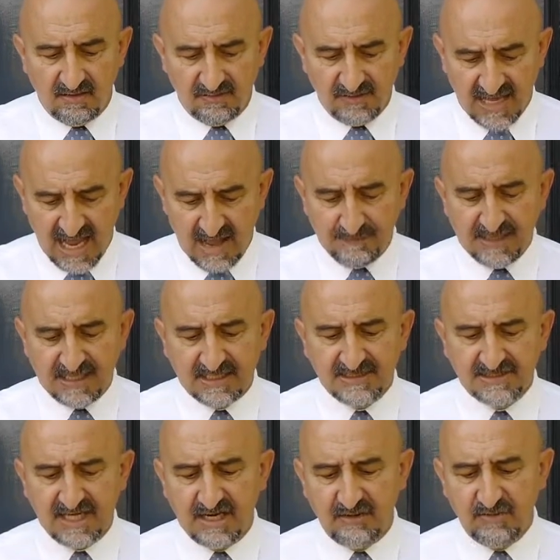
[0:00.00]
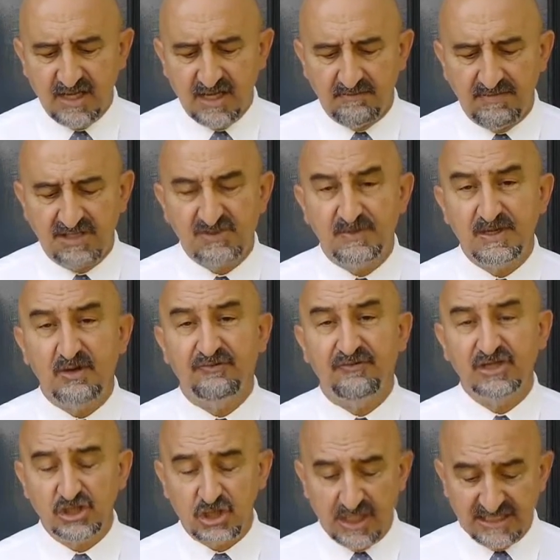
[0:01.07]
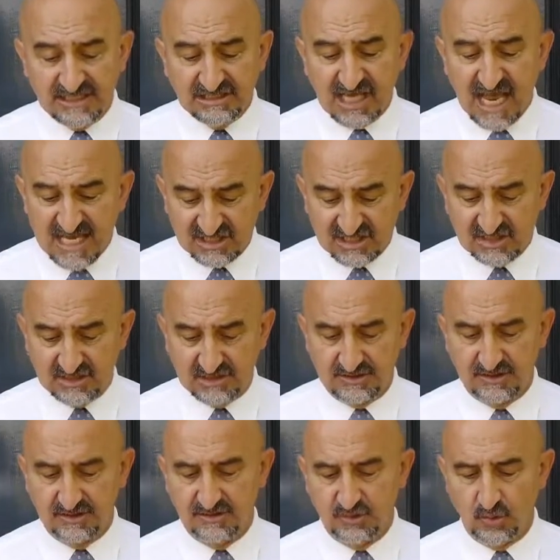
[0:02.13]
The applicant area must be officially tasked